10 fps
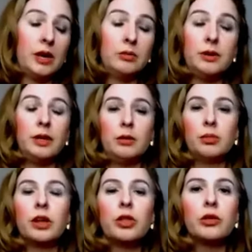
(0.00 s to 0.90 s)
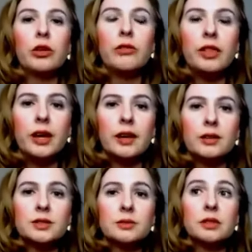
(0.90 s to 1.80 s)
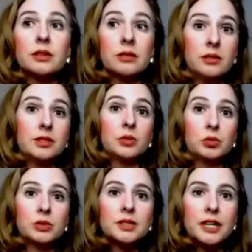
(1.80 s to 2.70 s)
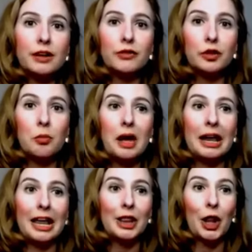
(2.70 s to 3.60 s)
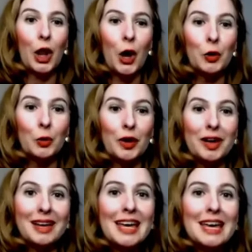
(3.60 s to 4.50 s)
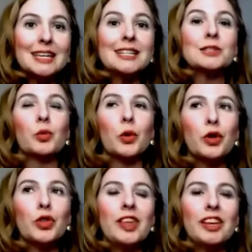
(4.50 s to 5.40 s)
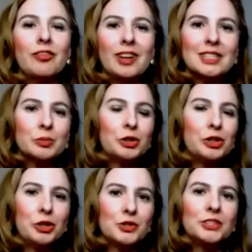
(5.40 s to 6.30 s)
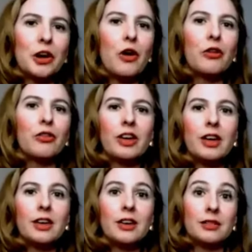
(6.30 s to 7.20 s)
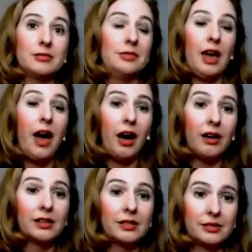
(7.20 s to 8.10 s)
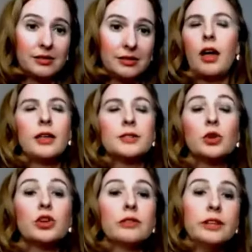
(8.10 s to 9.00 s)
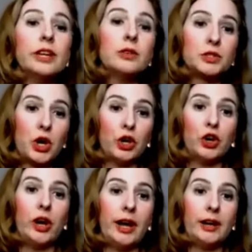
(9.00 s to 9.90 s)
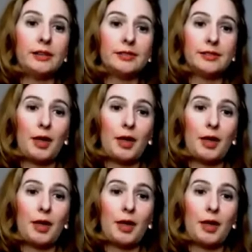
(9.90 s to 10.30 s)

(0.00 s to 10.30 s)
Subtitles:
it could be a plethora of things. This will save you money in the long run. It is worth the investment in yourself. Yeah. So your videos are great.